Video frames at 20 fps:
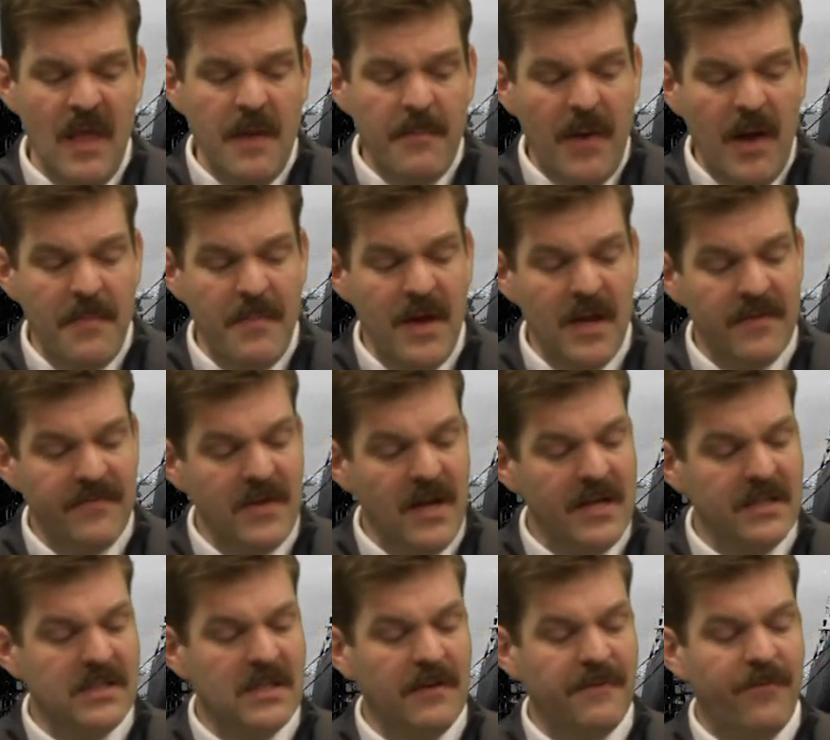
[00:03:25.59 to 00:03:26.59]
By mid of
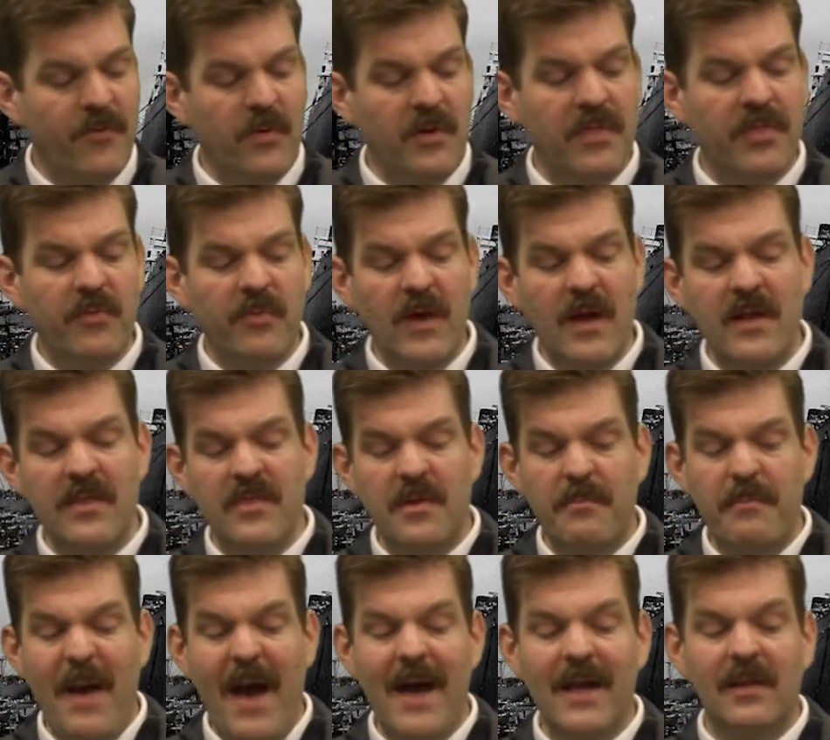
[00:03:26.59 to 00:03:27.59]
1943, the
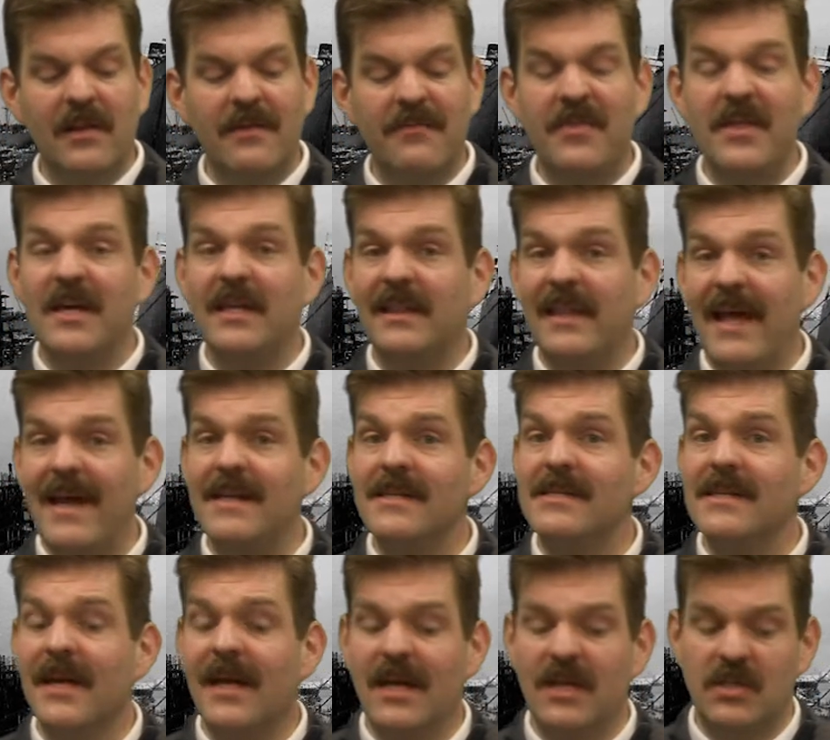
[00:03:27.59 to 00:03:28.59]
Battle of the
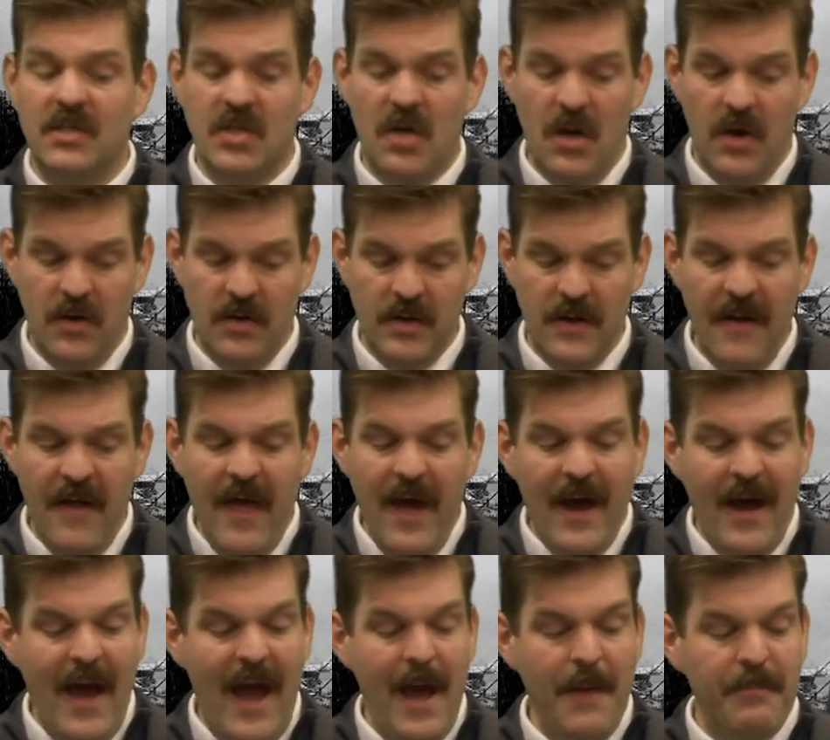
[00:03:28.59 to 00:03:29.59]
Atlantic had turned.
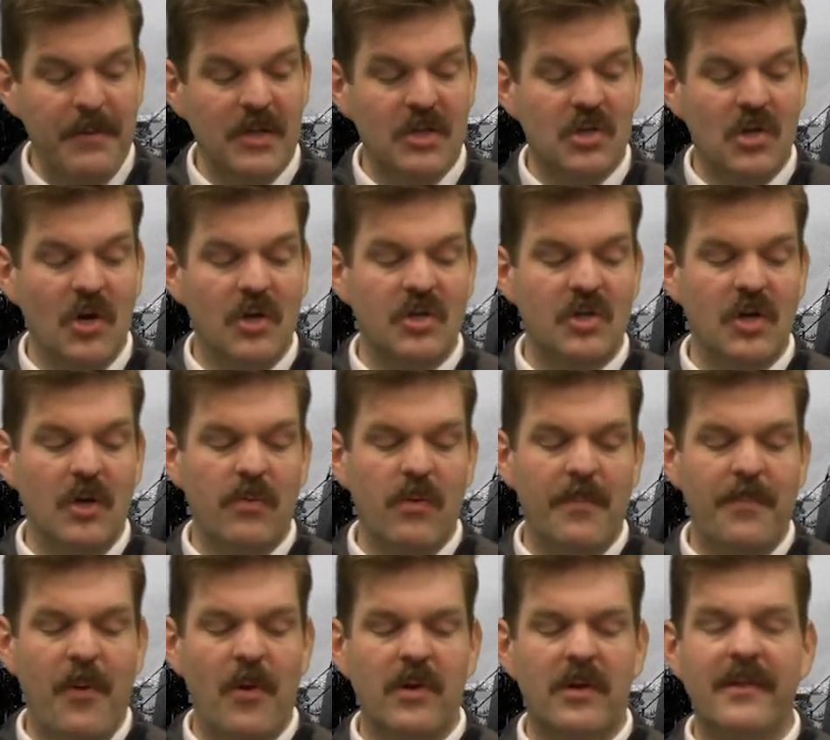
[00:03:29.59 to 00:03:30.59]
A happy Churchill
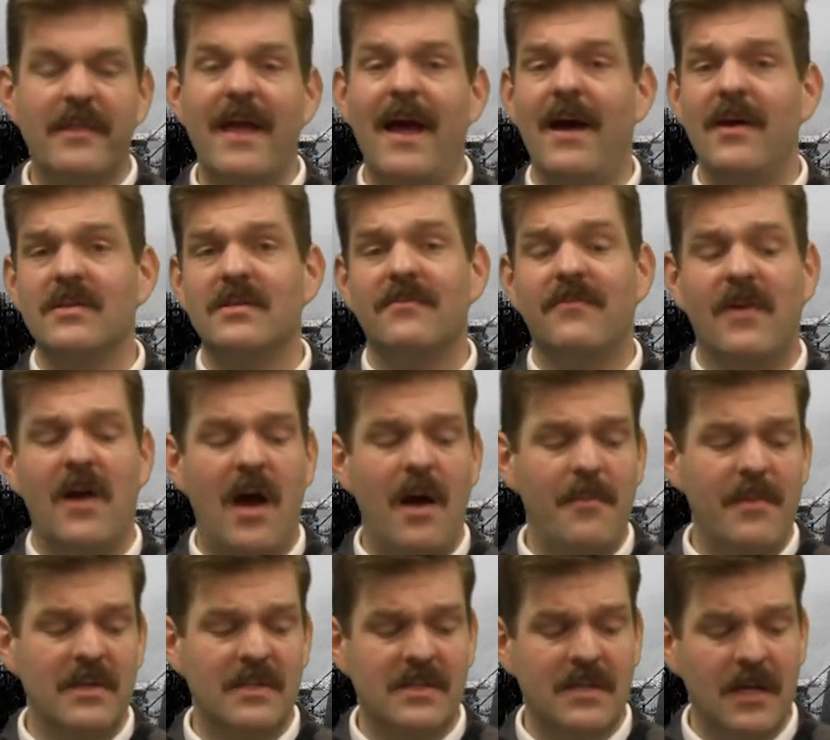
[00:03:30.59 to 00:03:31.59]
reported to the House of
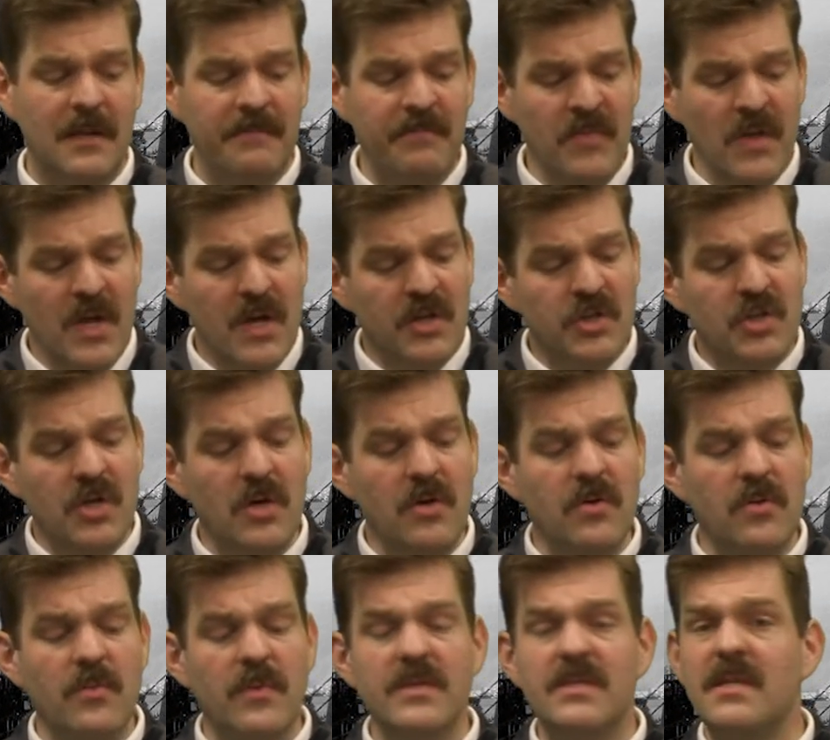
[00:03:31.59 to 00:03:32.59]
Commons that
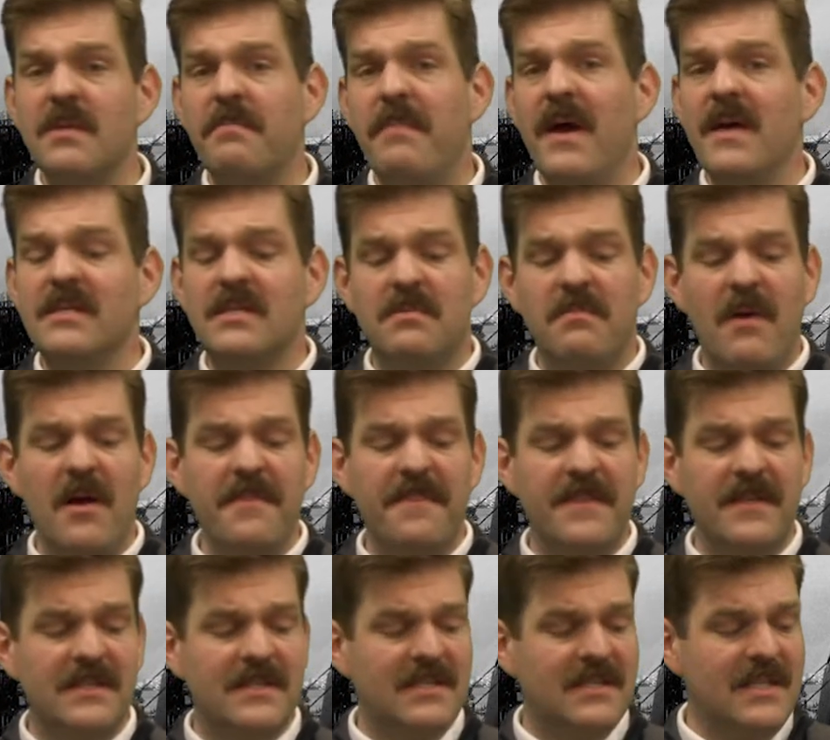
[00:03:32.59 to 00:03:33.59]
June was the best month
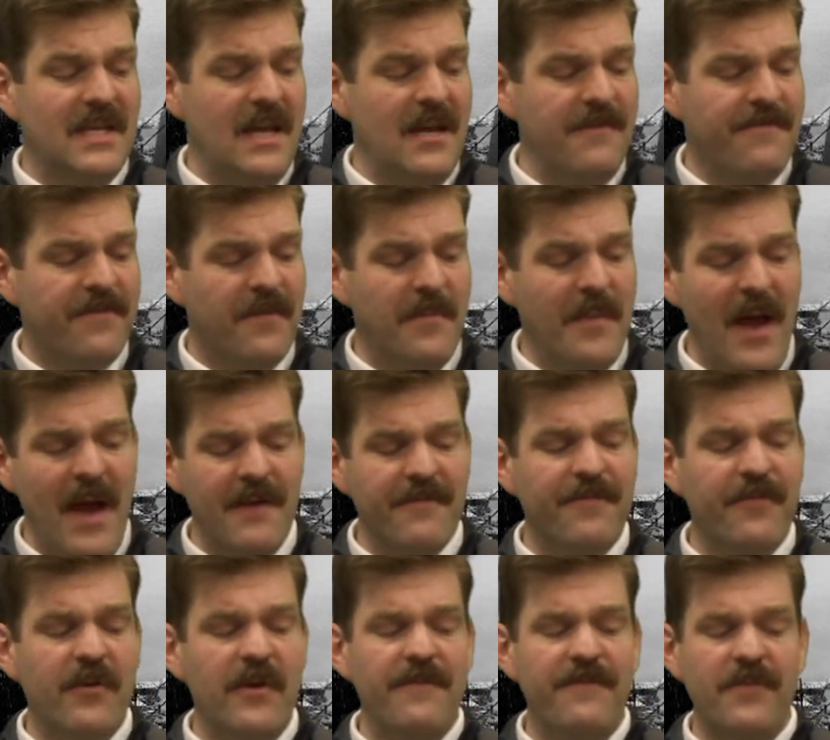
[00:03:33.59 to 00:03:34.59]
at sea from
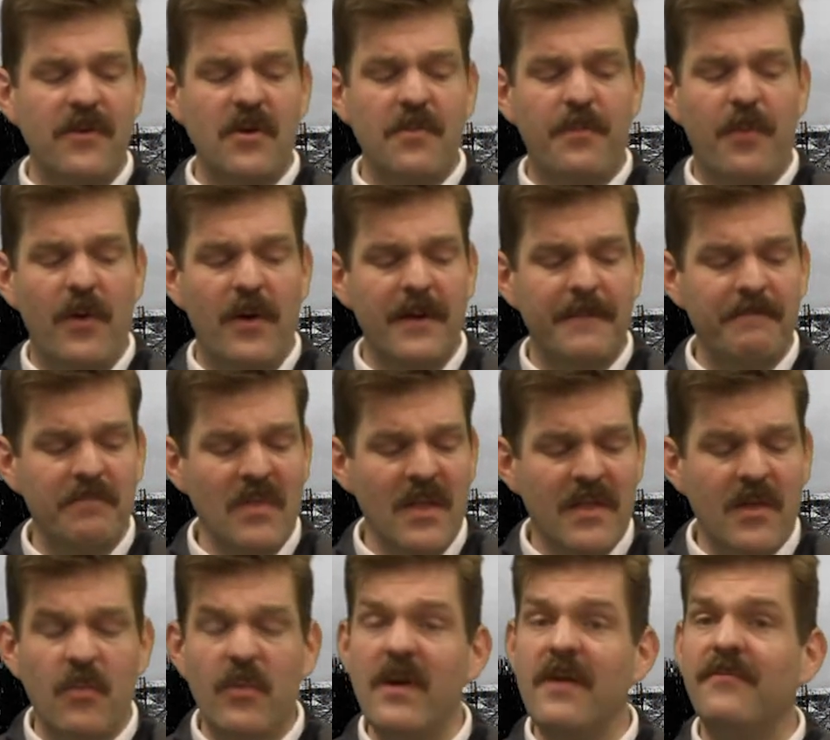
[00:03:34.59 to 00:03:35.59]
every viewpoint
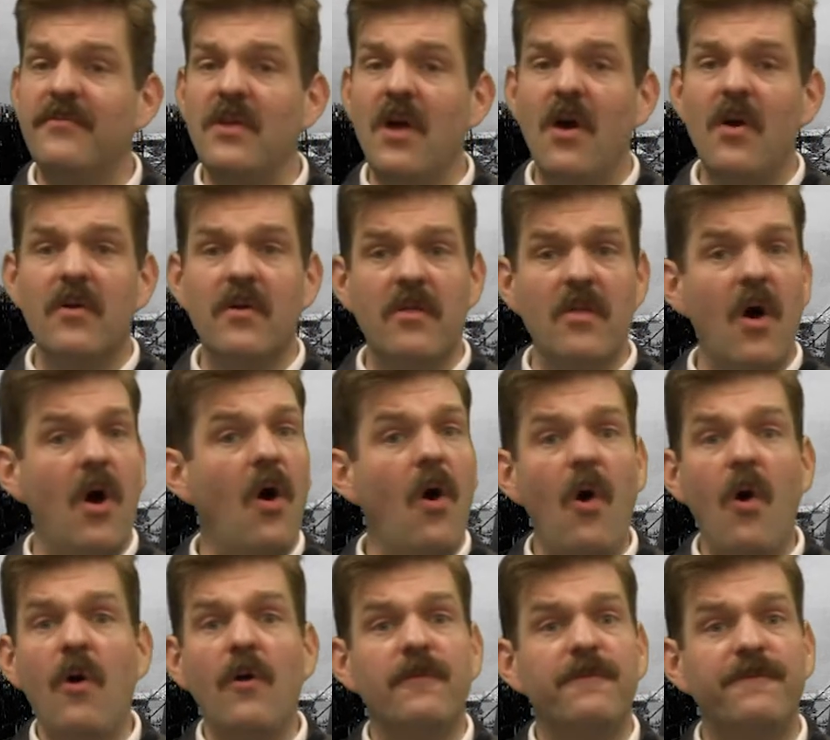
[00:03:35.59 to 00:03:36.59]
that we have known in the
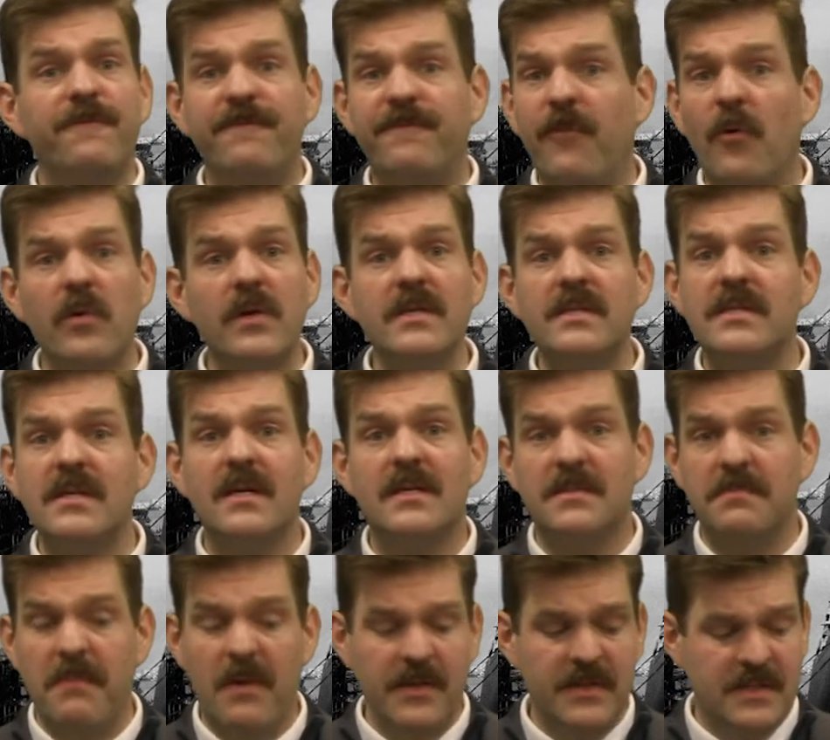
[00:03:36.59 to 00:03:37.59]
whole
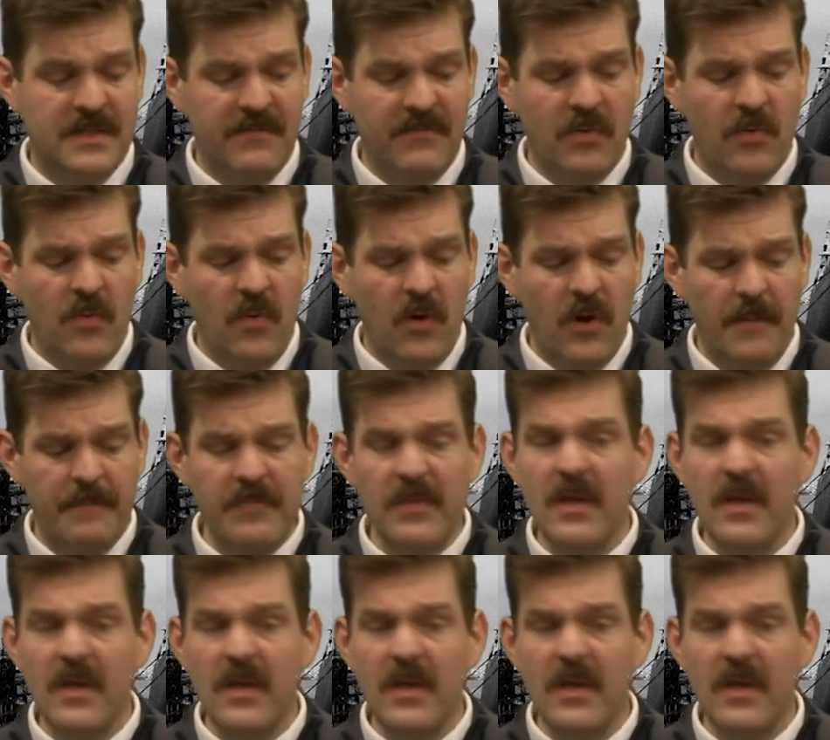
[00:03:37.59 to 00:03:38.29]
46 months of the war.